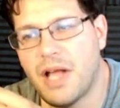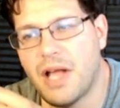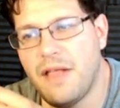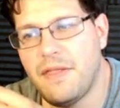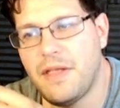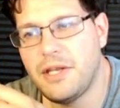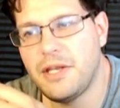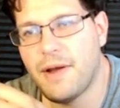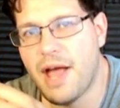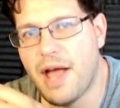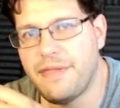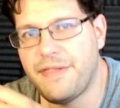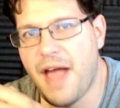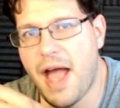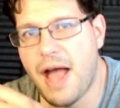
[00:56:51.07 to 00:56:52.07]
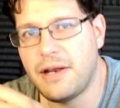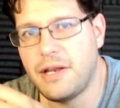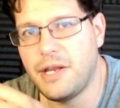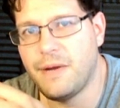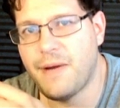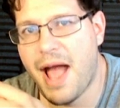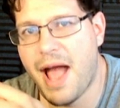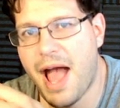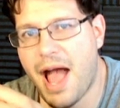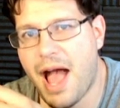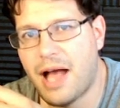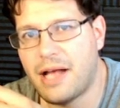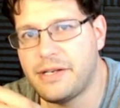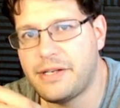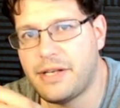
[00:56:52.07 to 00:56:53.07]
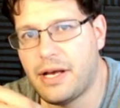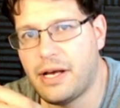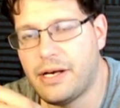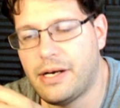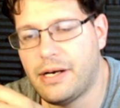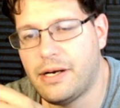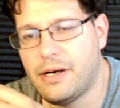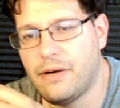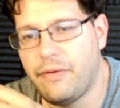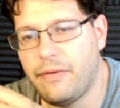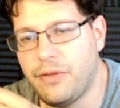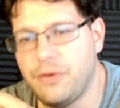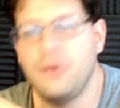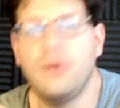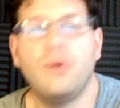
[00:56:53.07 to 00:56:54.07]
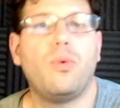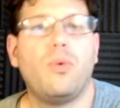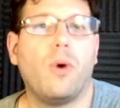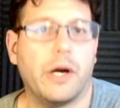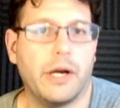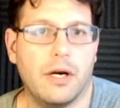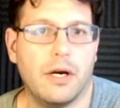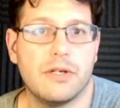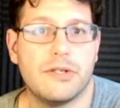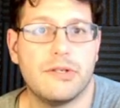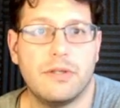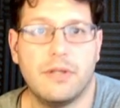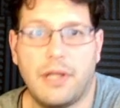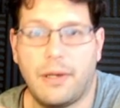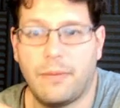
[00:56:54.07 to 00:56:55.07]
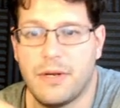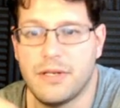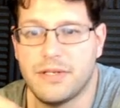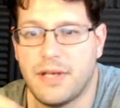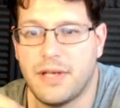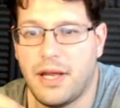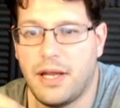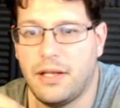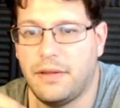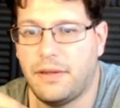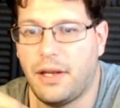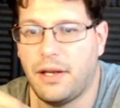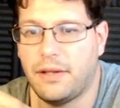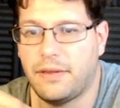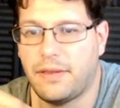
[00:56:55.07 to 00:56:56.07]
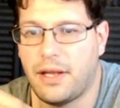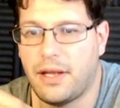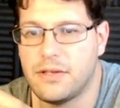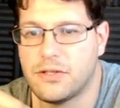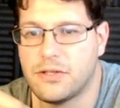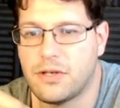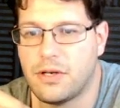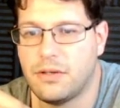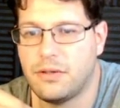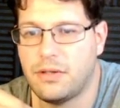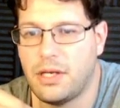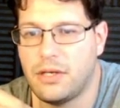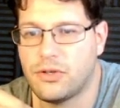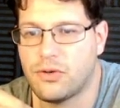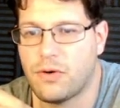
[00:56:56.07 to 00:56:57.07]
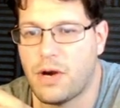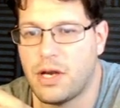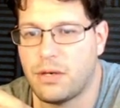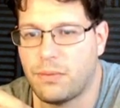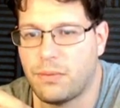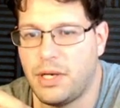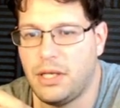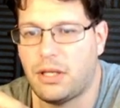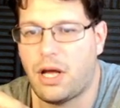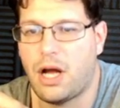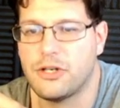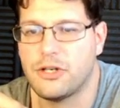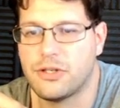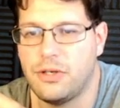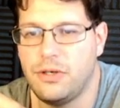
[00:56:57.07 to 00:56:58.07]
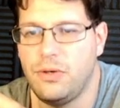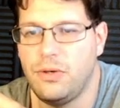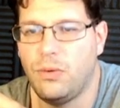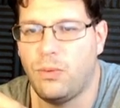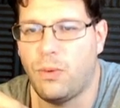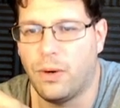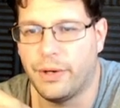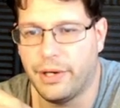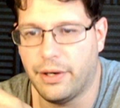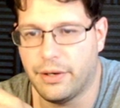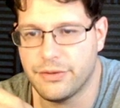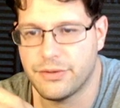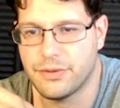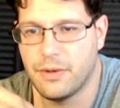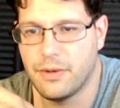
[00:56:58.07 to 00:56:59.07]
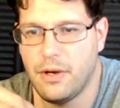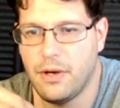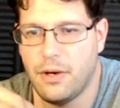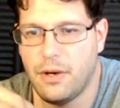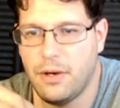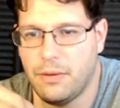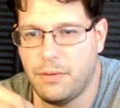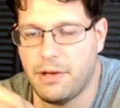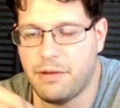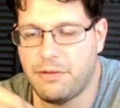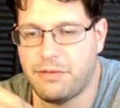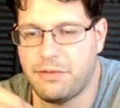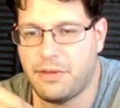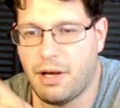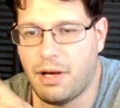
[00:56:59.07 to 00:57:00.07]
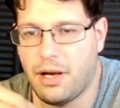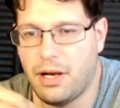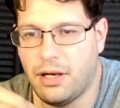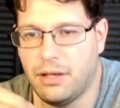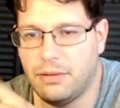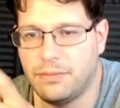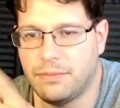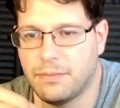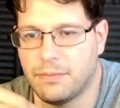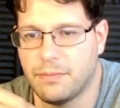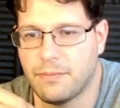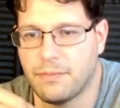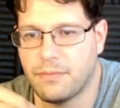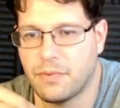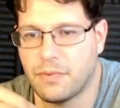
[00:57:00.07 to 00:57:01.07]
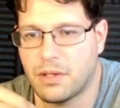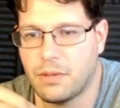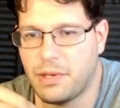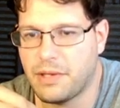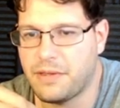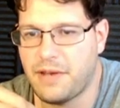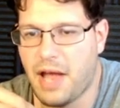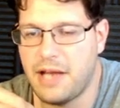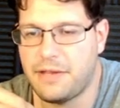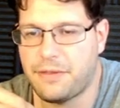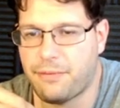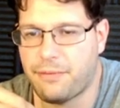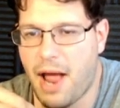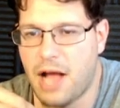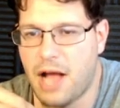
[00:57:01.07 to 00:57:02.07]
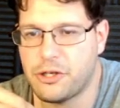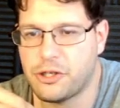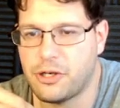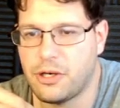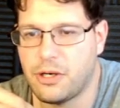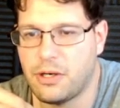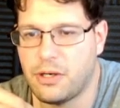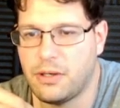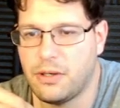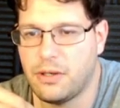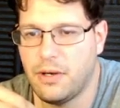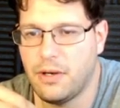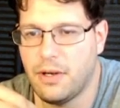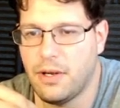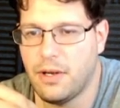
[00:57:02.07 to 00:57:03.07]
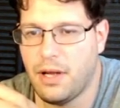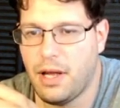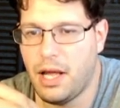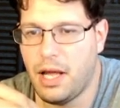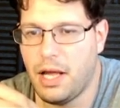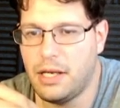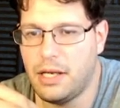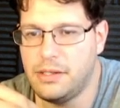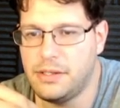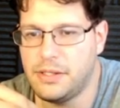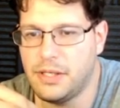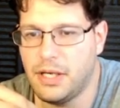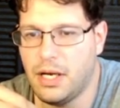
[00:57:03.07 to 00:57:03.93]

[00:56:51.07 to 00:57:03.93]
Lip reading: And then you had that, and you had the New Warriors. There was they tried to relaunch the New Warriors with Night Thrasher and